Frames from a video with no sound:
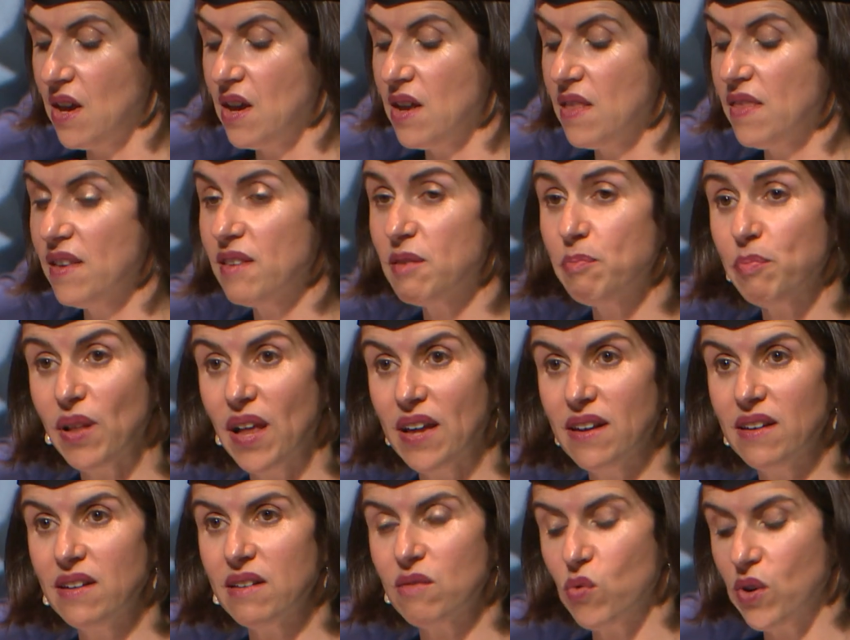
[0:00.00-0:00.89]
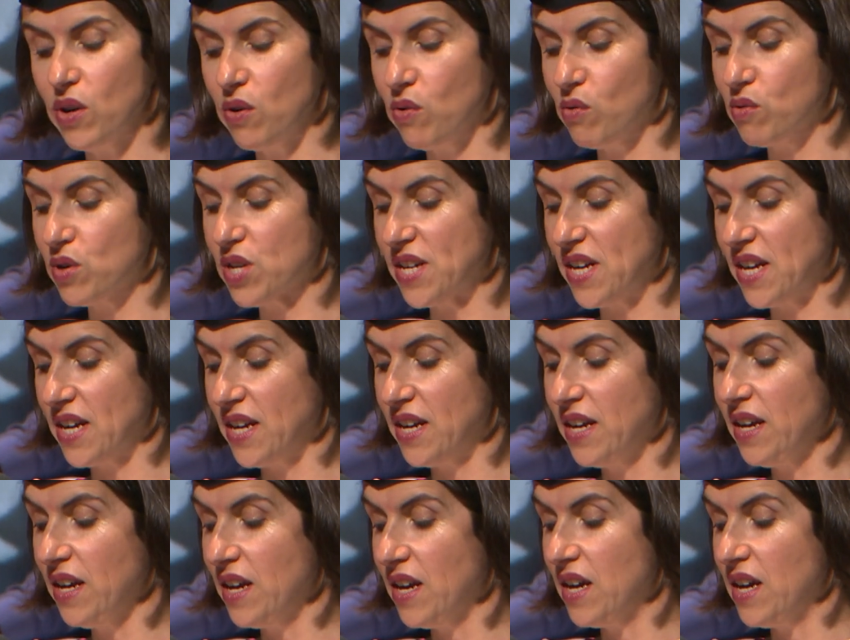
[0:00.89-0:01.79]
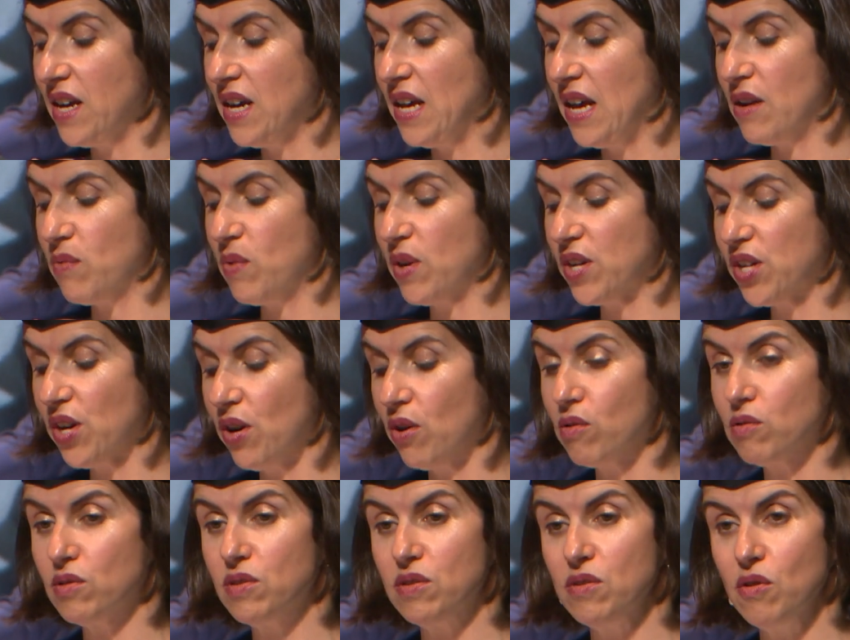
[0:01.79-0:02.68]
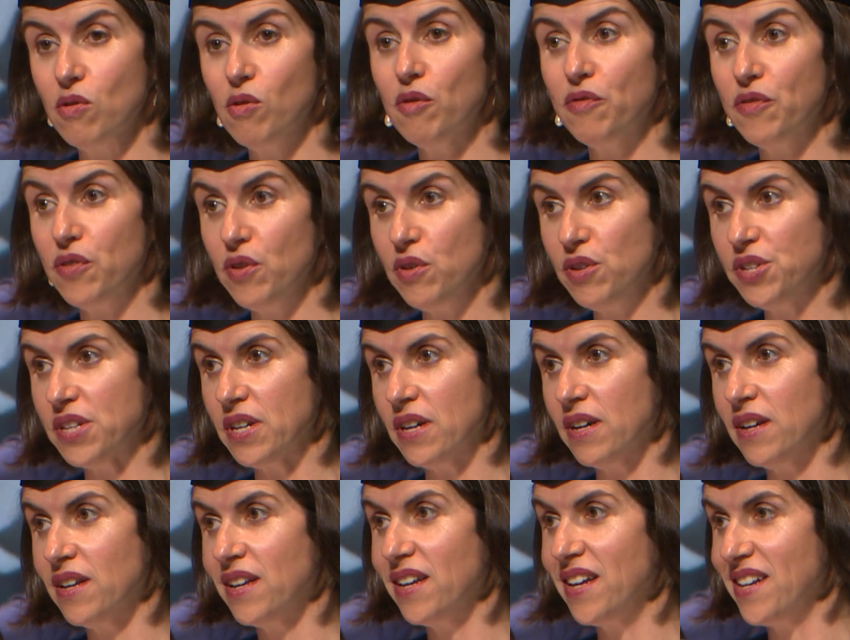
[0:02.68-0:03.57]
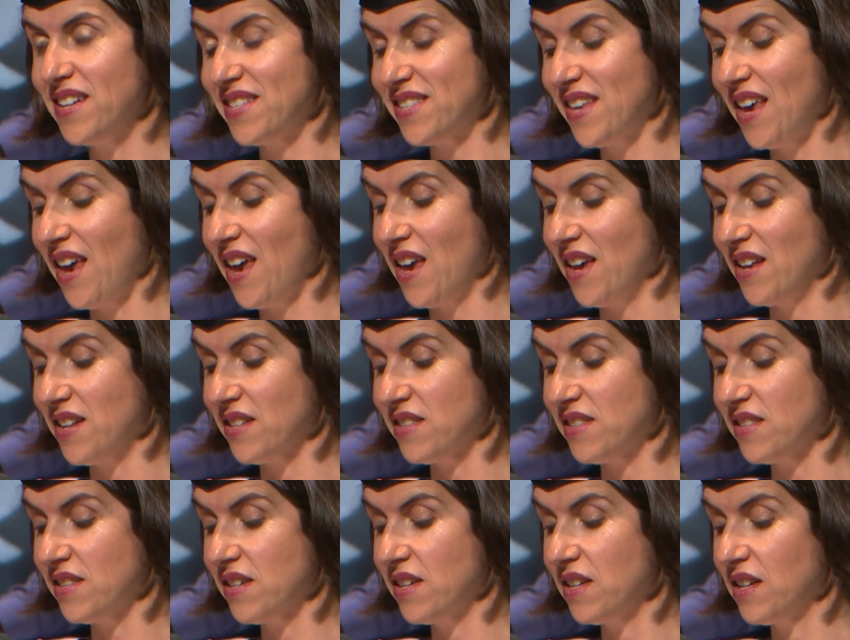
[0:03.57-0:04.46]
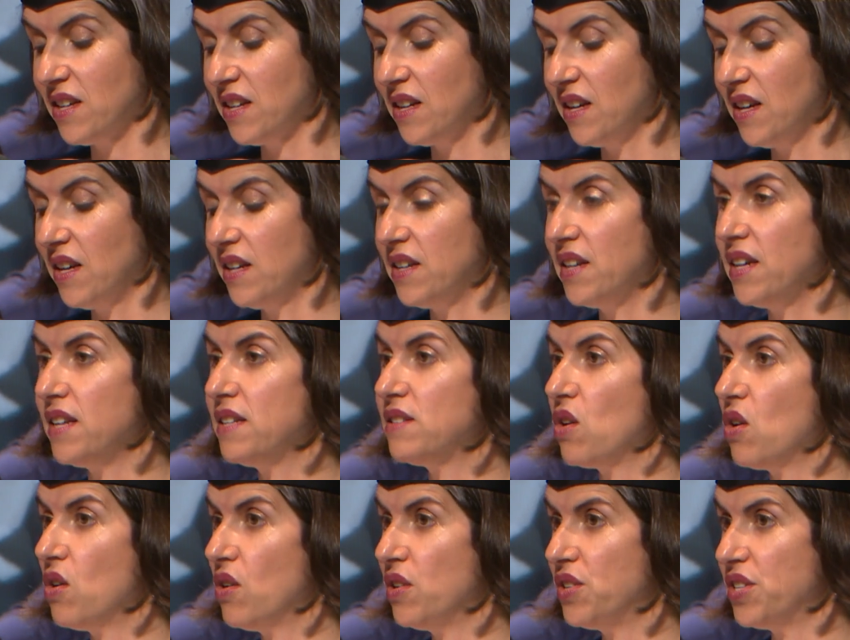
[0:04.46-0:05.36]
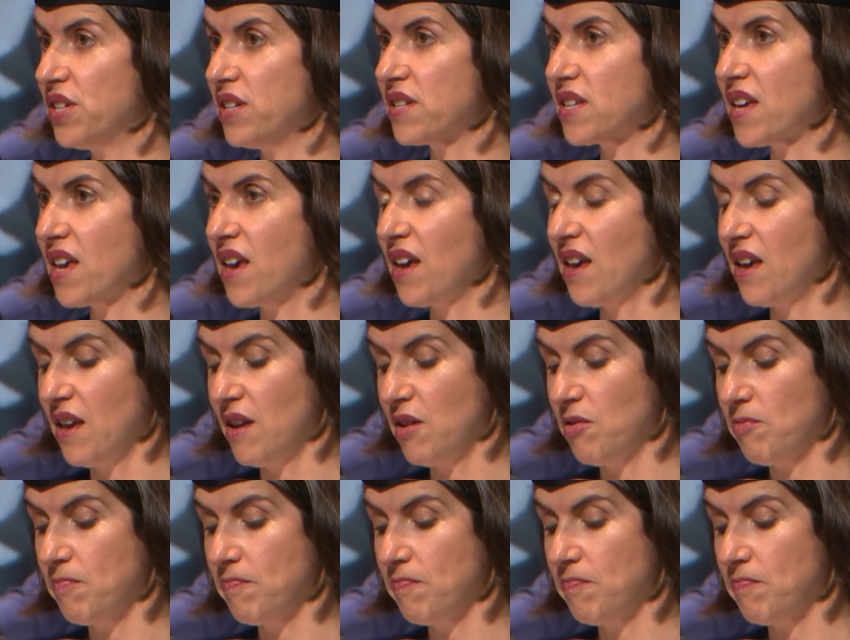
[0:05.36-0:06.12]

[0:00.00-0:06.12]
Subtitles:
This planet we all share, and which holds your future in its hands, needs urgent care.